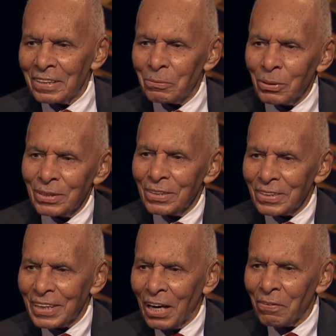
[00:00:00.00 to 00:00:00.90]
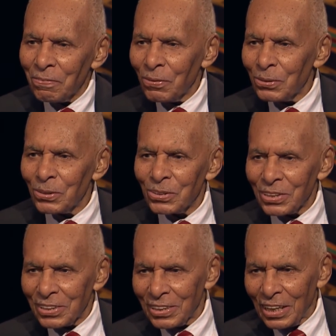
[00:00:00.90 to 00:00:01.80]
What do you account for your
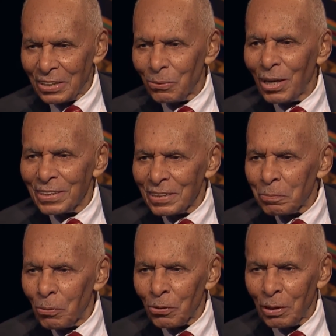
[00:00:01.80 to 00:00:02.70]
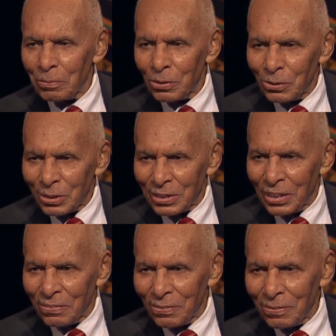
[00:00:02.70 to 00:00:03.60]
success? Why is this program so
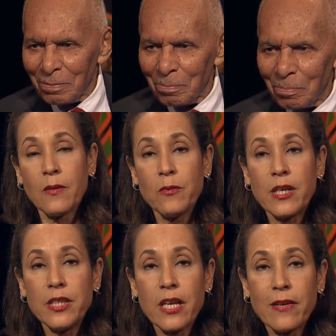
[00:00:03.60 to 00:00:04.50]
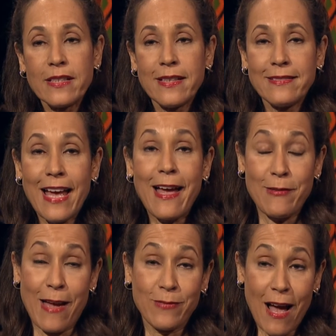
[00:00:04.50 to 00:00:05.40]
successful? Well, you know,
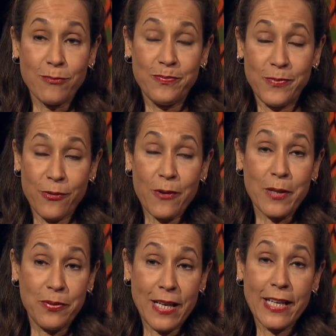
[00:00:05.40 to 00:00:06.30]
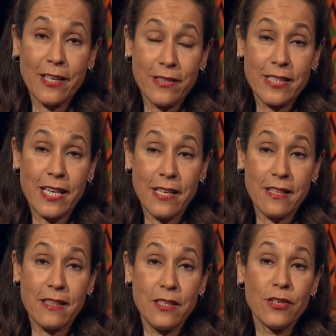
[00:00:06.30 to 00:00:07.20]
I, will throw in a plug here and tell you
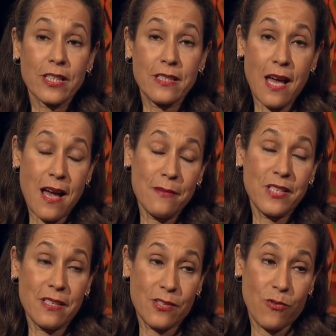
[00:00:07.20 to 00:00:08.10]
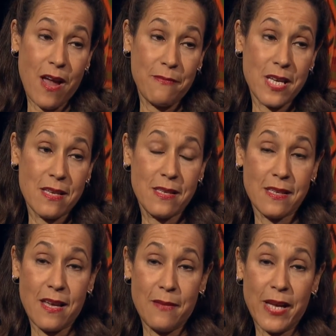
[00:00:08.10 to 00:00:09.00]
that the New York Times described us
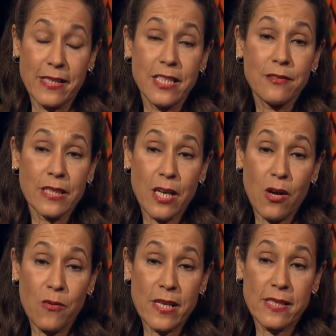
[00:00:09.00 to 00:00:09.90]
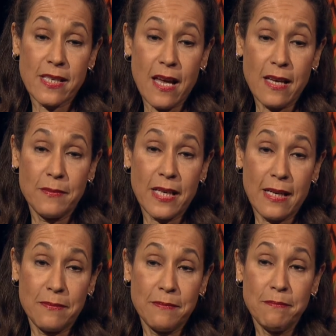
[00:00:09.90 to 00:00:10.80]
uh, about a year ago as uh,
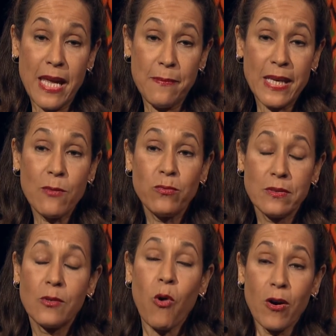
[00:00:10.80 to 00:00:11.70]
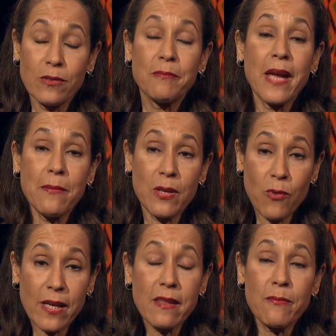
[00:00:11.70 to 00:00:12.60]
um, maybe, quote, maybe
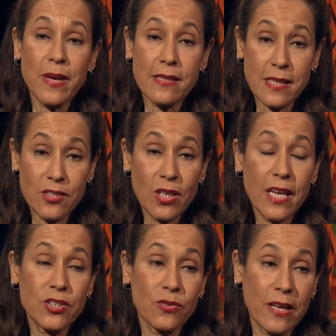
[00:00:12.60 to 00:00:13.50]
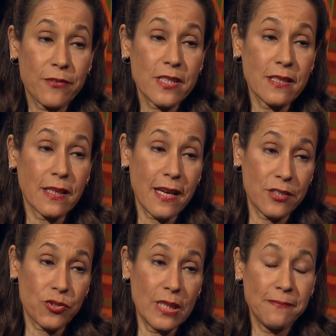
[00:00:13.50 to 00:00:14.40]
one of the best educational efforts in the
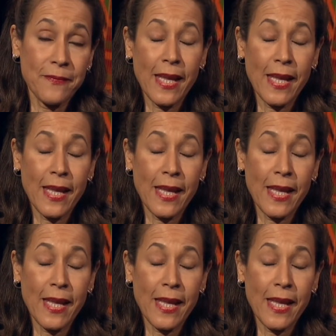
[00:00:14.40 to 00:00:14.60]
country.